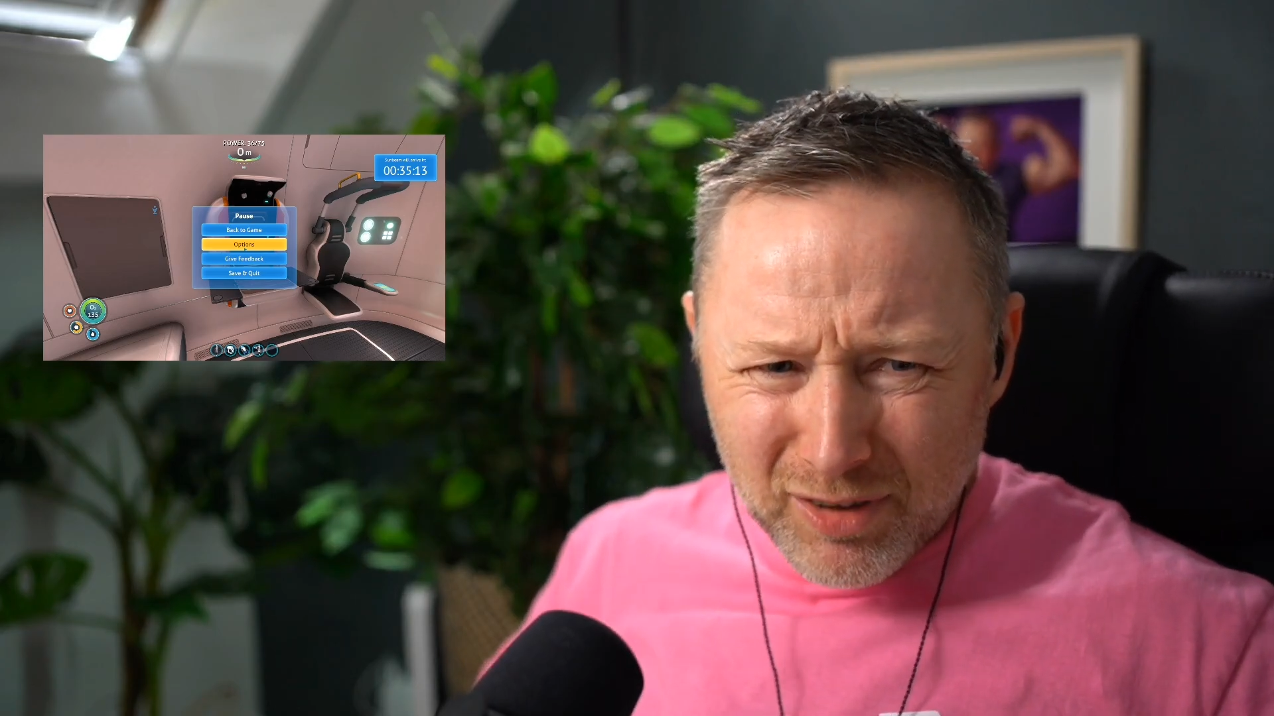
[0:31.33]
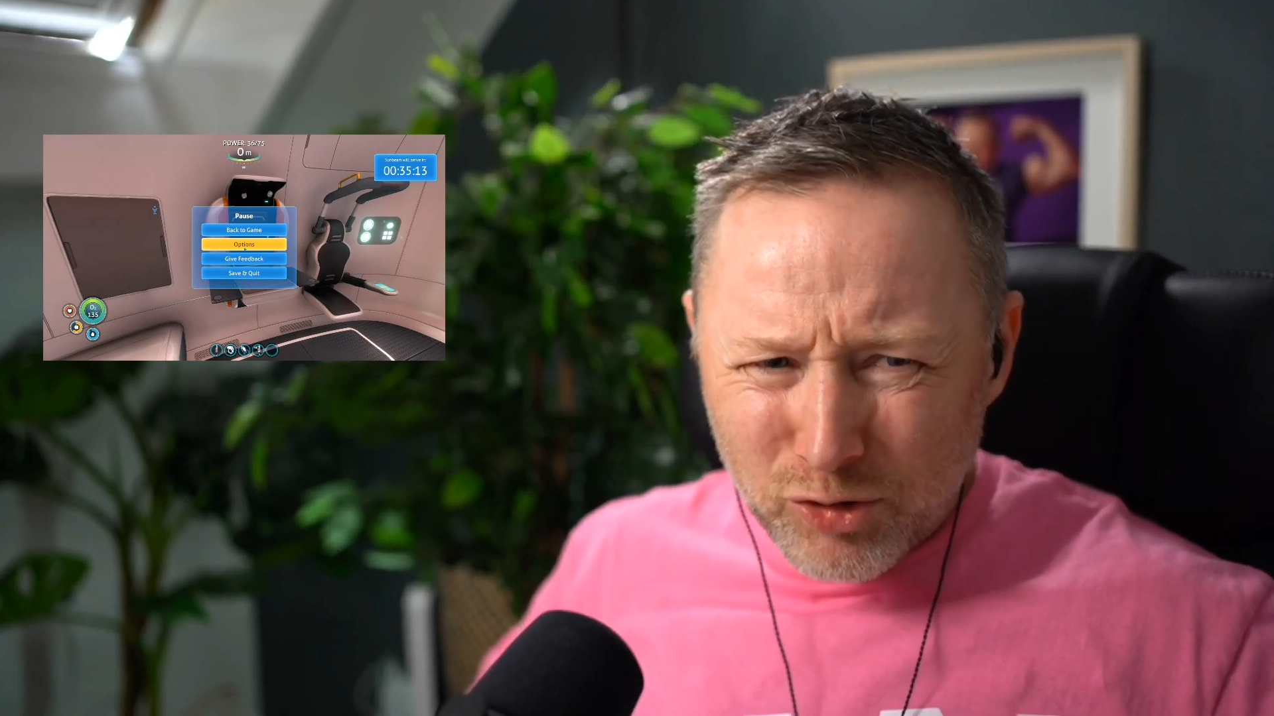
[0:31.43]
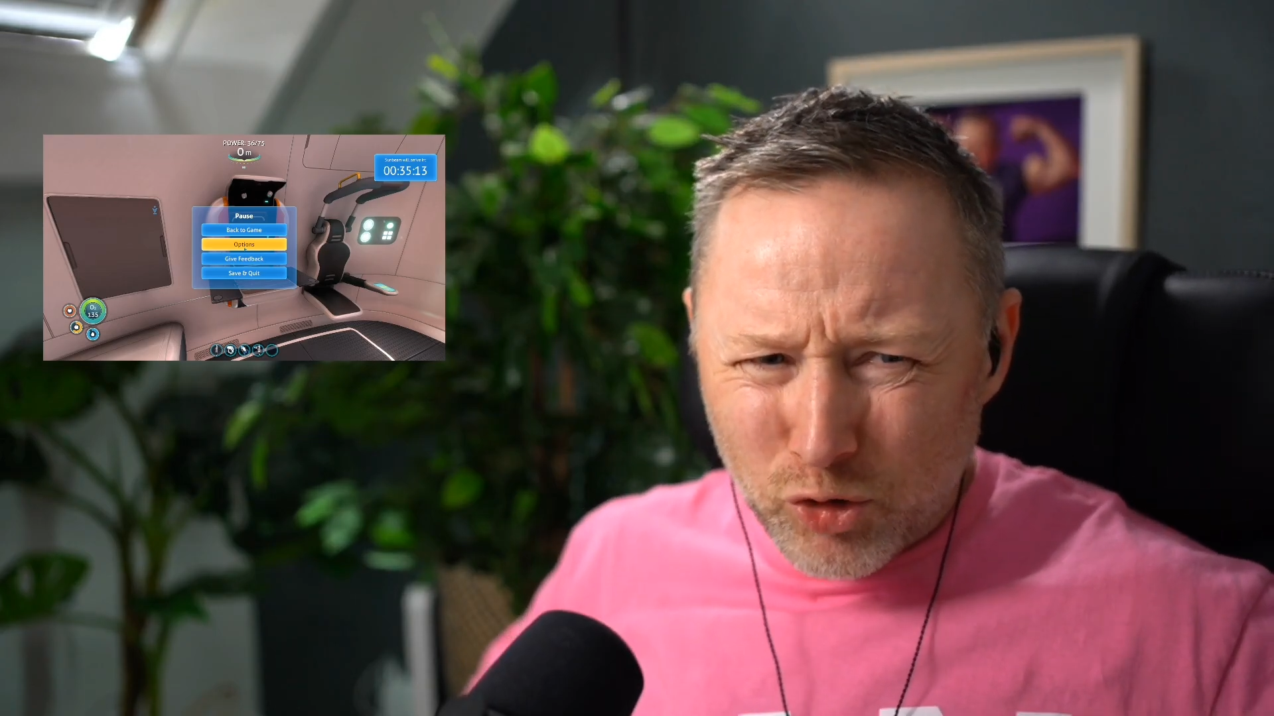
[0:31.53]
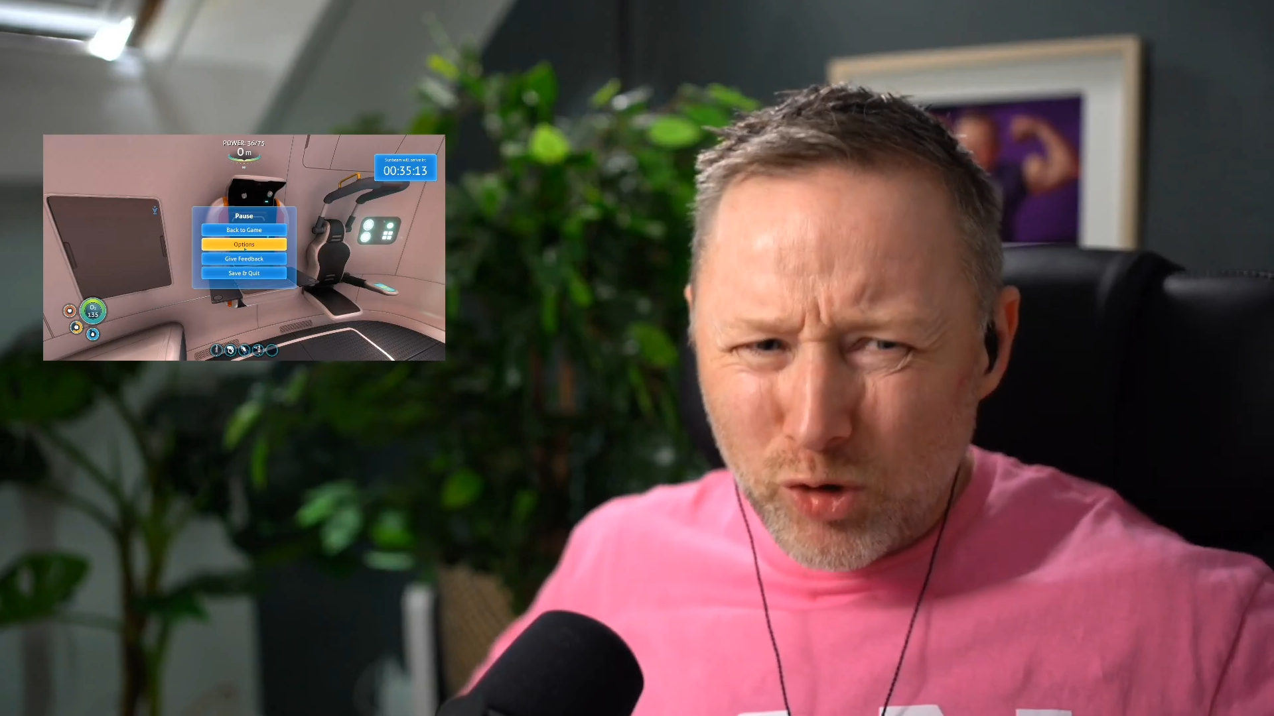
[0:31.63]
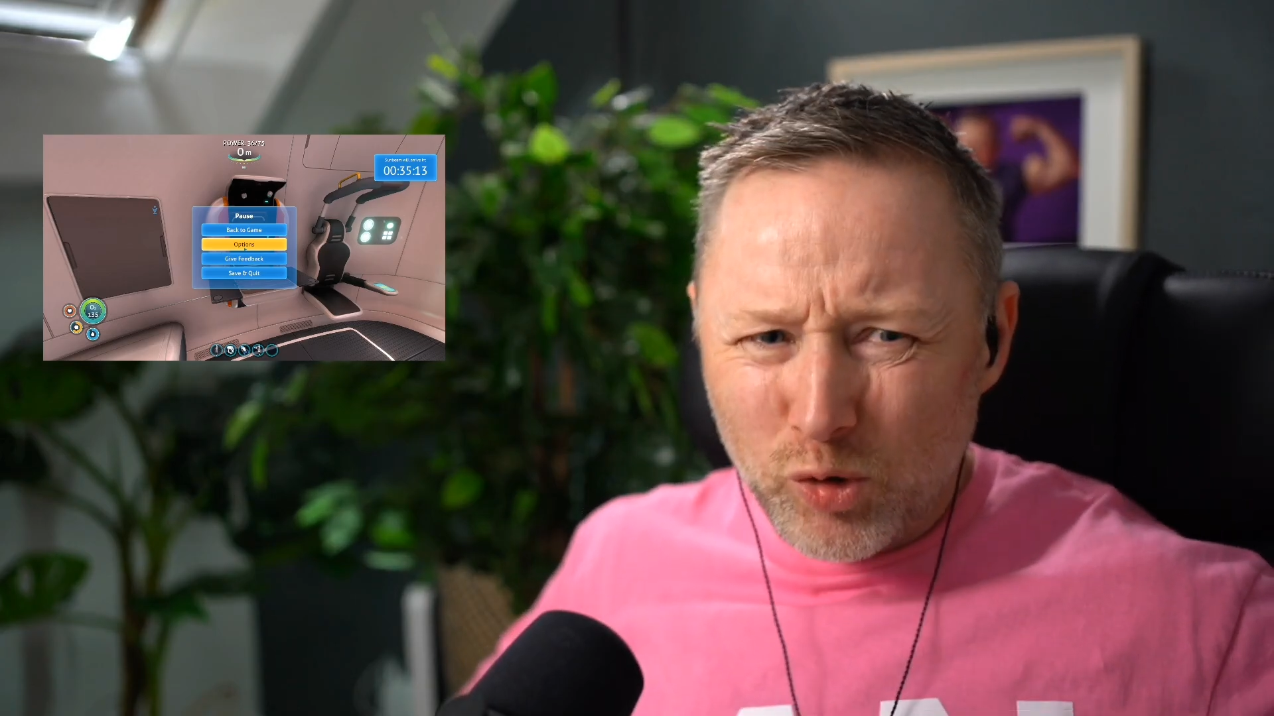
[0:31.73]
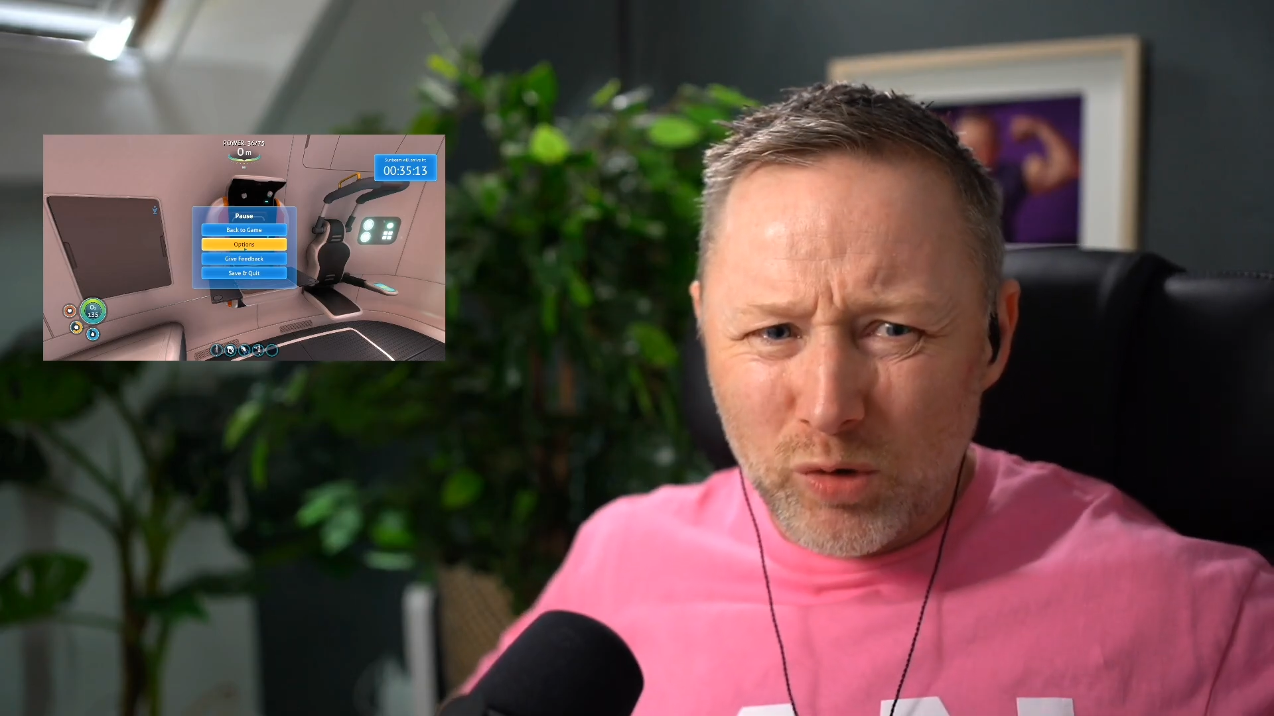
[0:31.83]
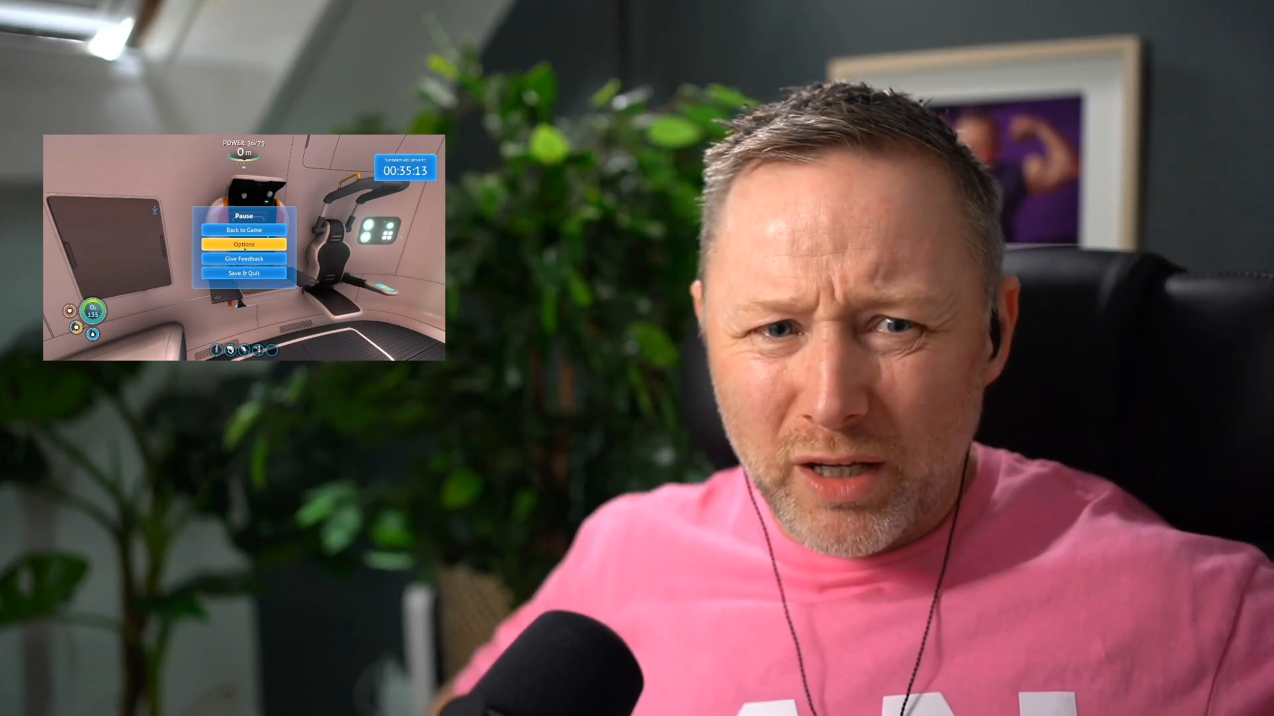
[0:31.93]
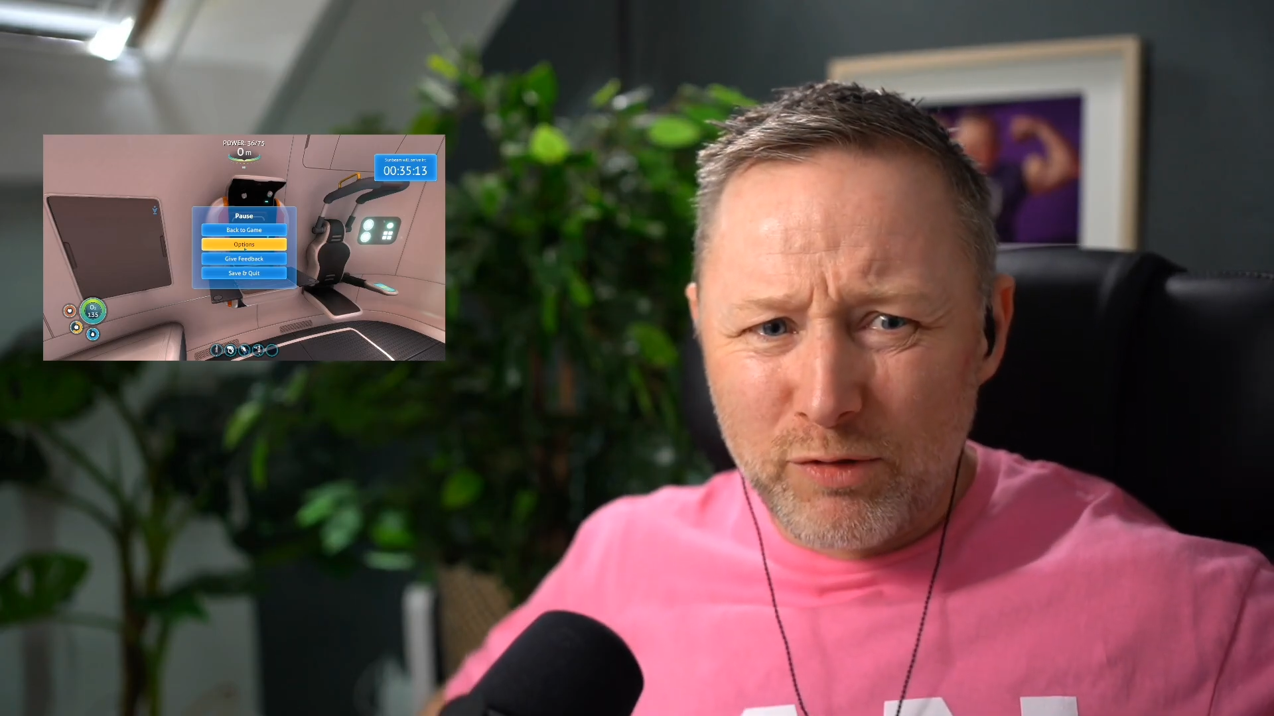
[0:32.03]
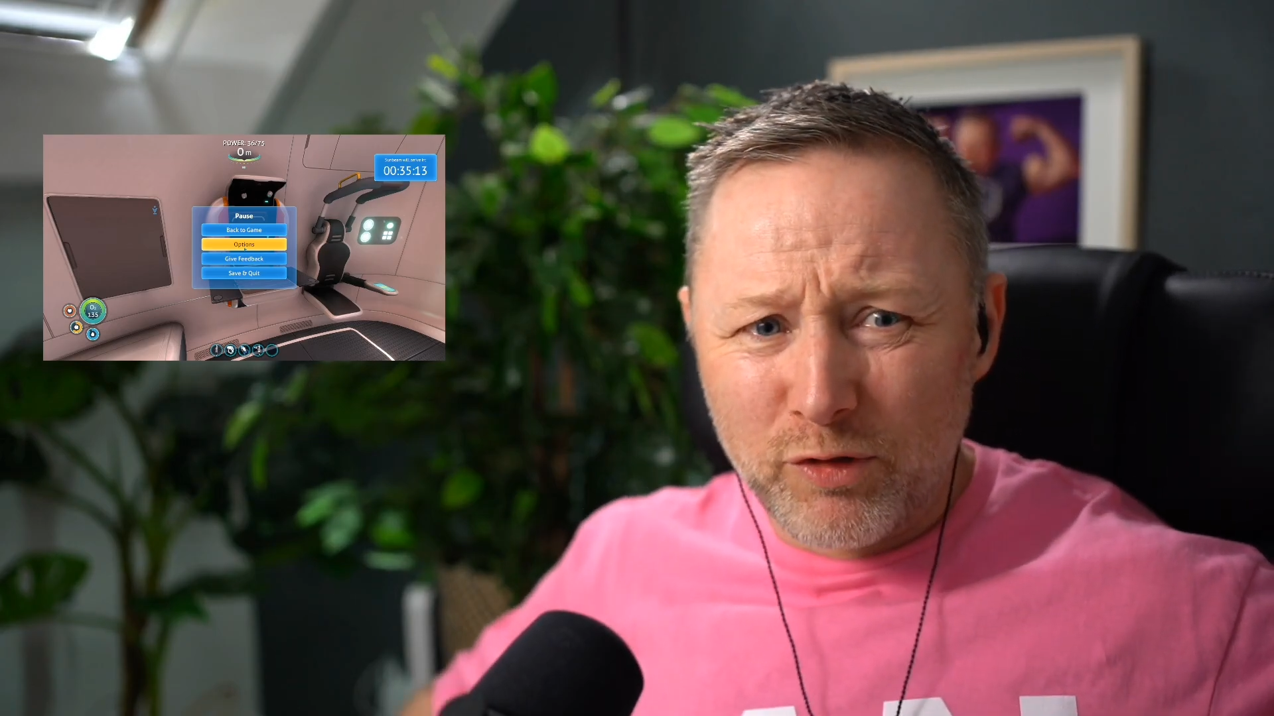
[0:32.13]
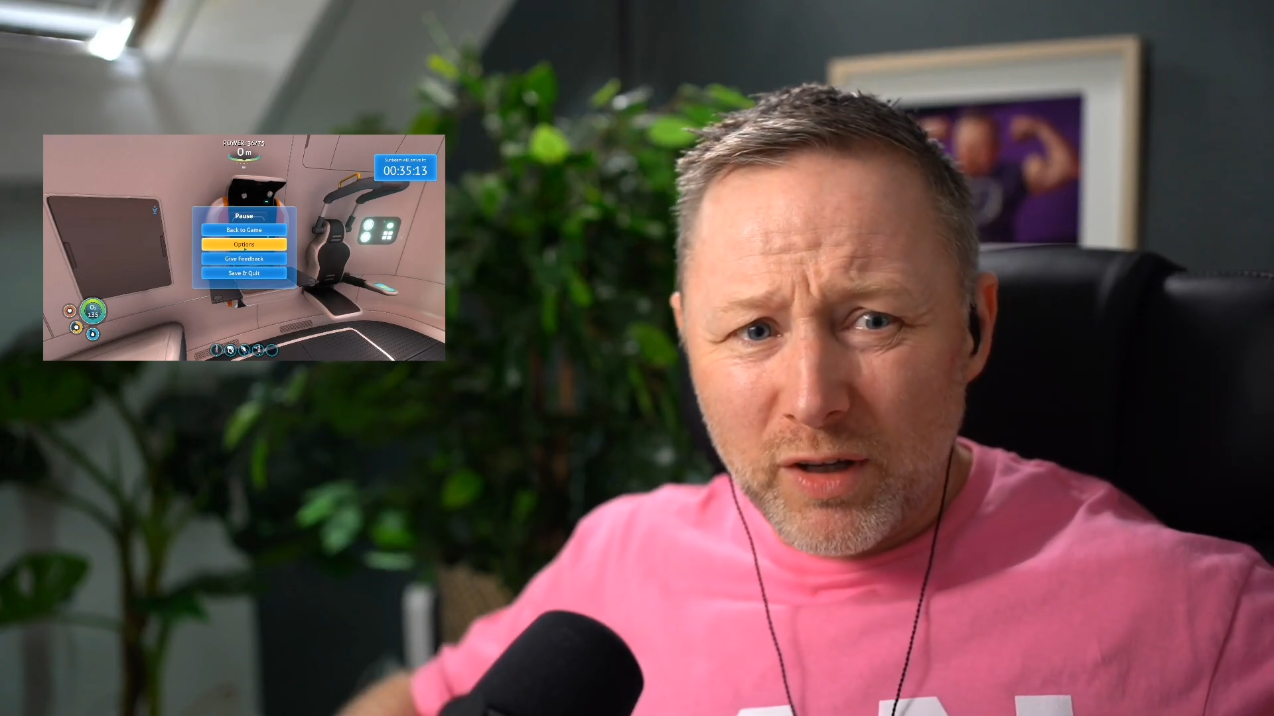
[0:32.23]
true low
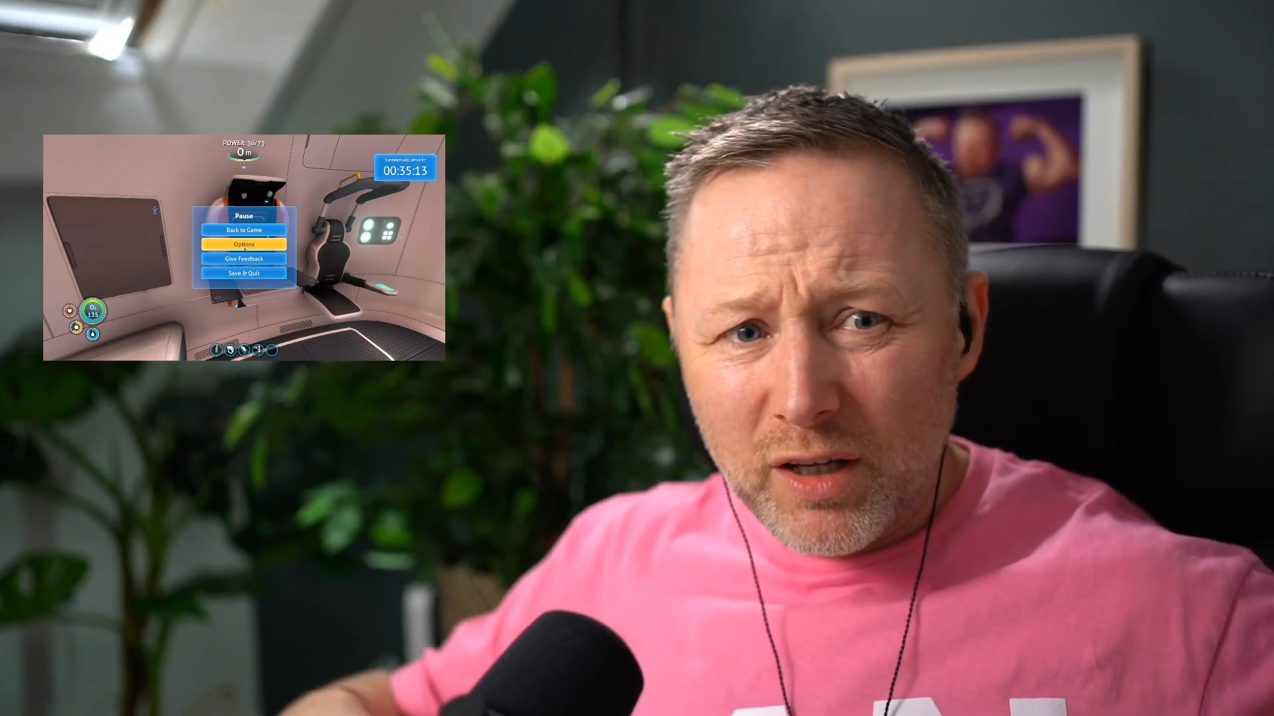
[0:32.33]
life.